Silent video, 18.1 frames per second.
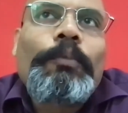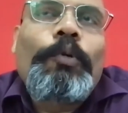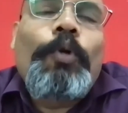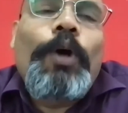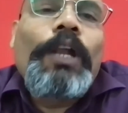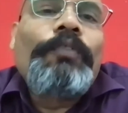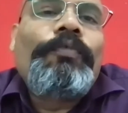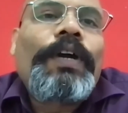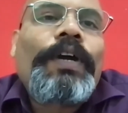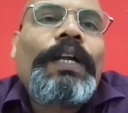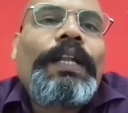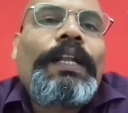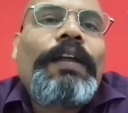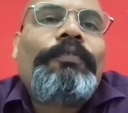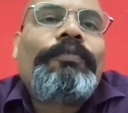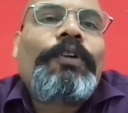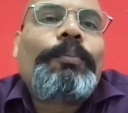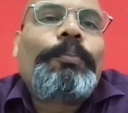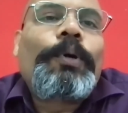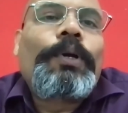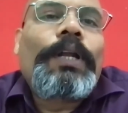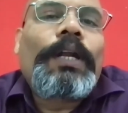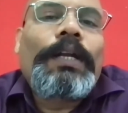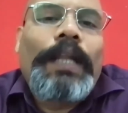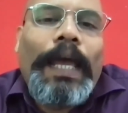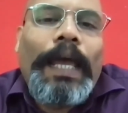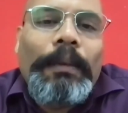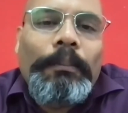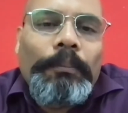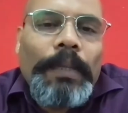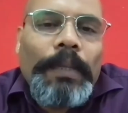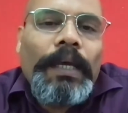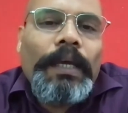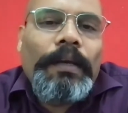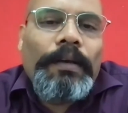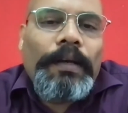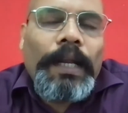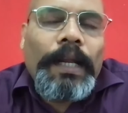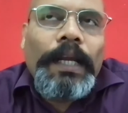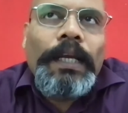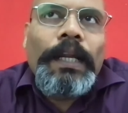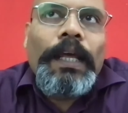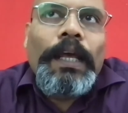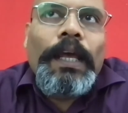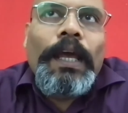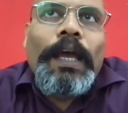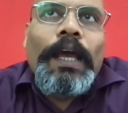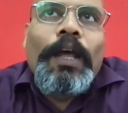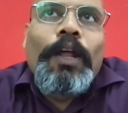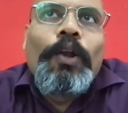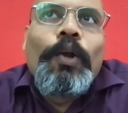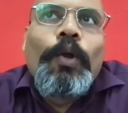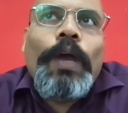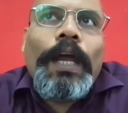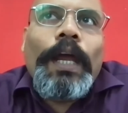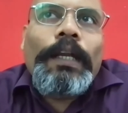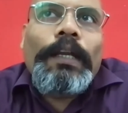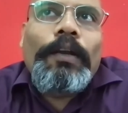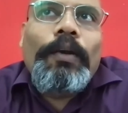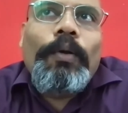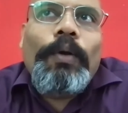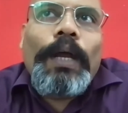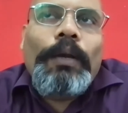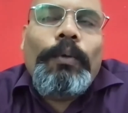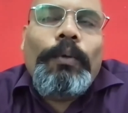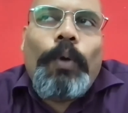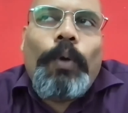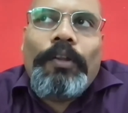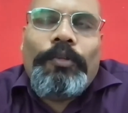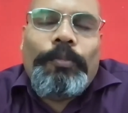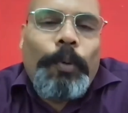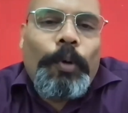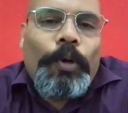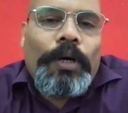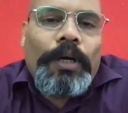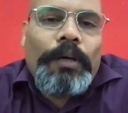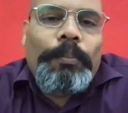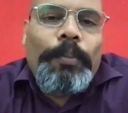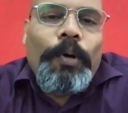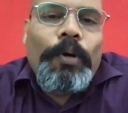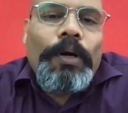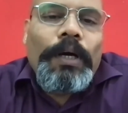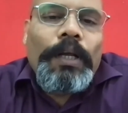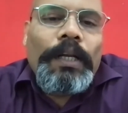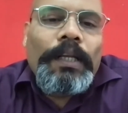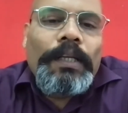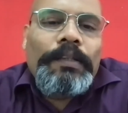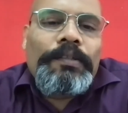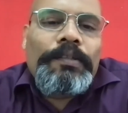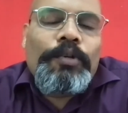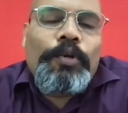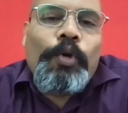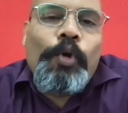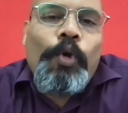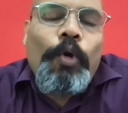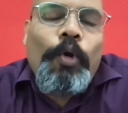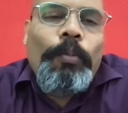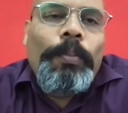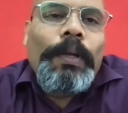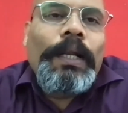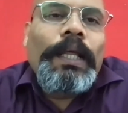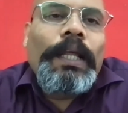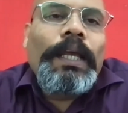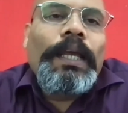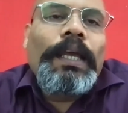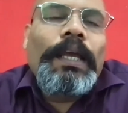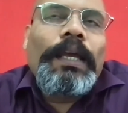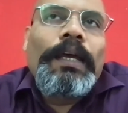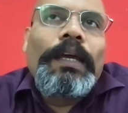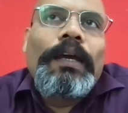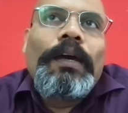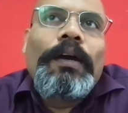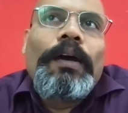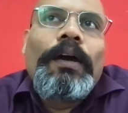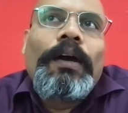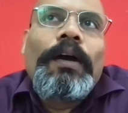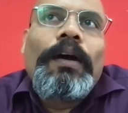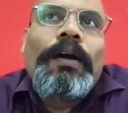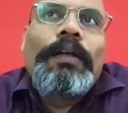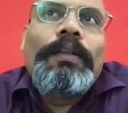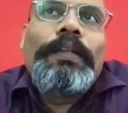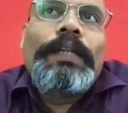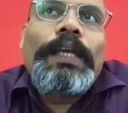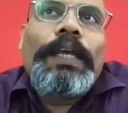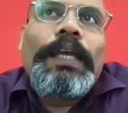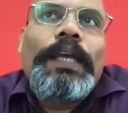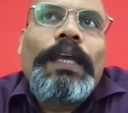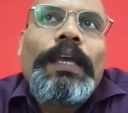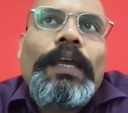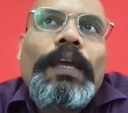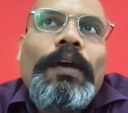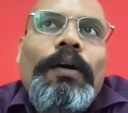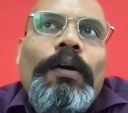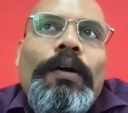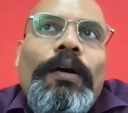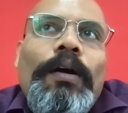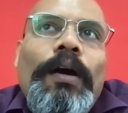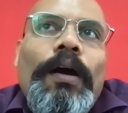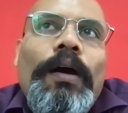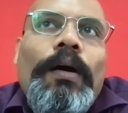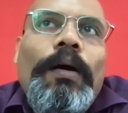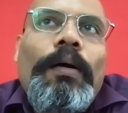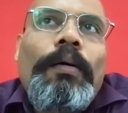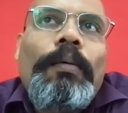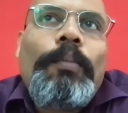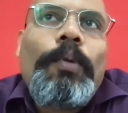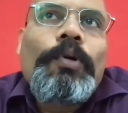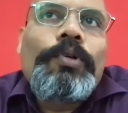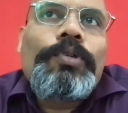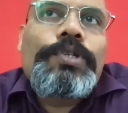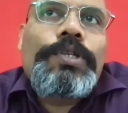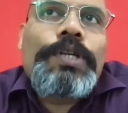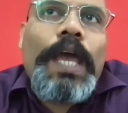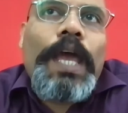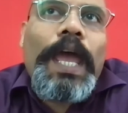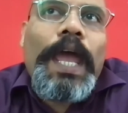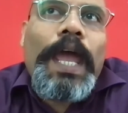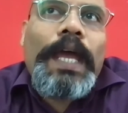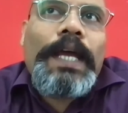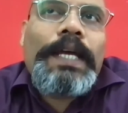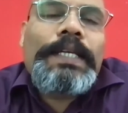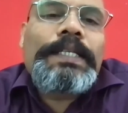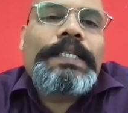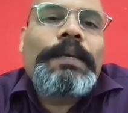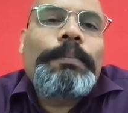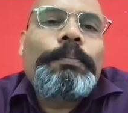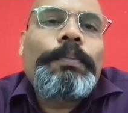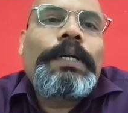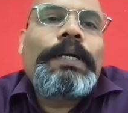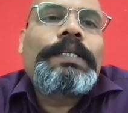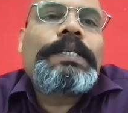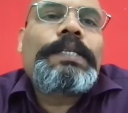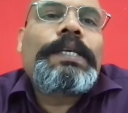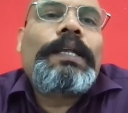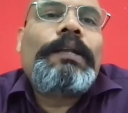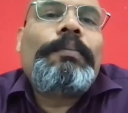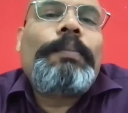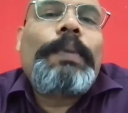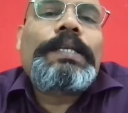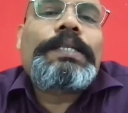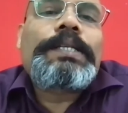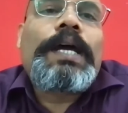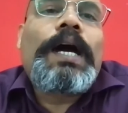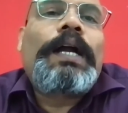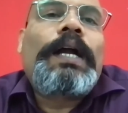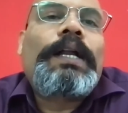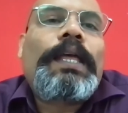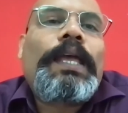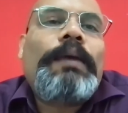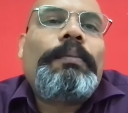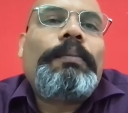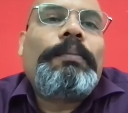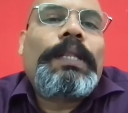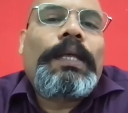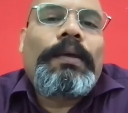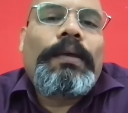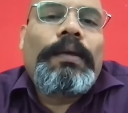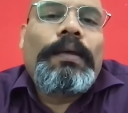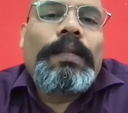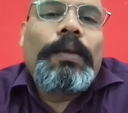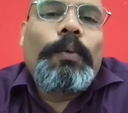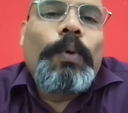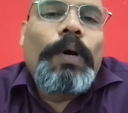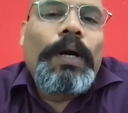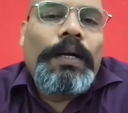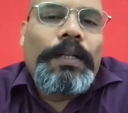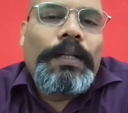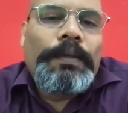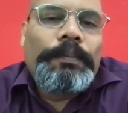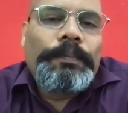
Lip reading: qualified enough to put a time there, right? Uh-huh. Look at what is poker. Poker is globally the most accepted skill-based card game in the world.